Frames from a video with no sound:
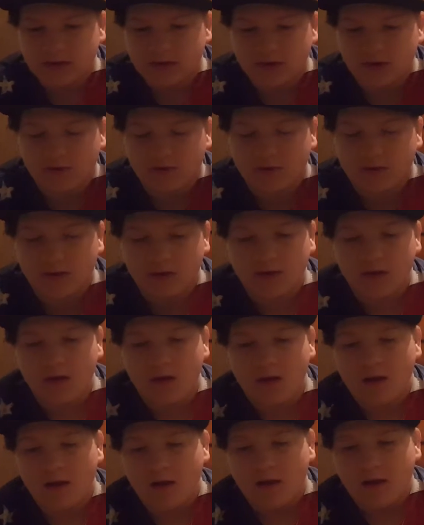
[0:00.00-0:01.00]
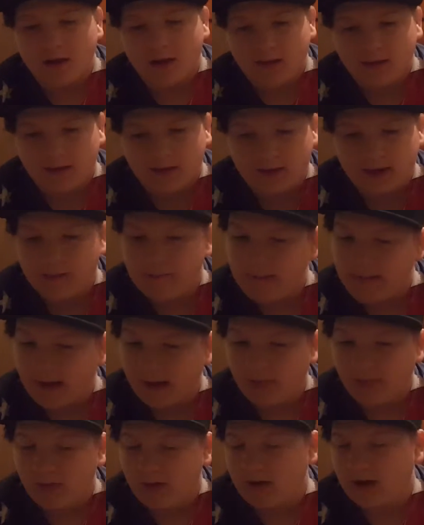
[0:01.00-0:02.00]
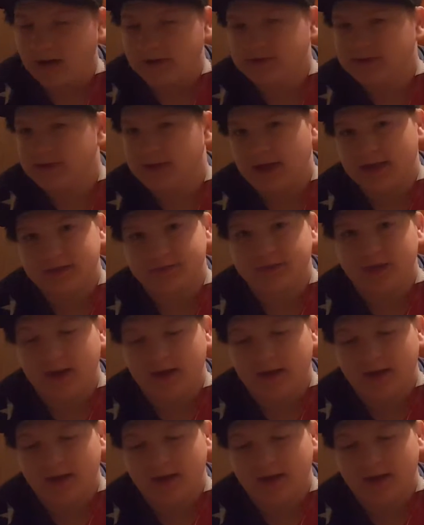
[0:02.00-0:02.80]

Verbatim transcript: to go on. And then they had mailbox and that's what I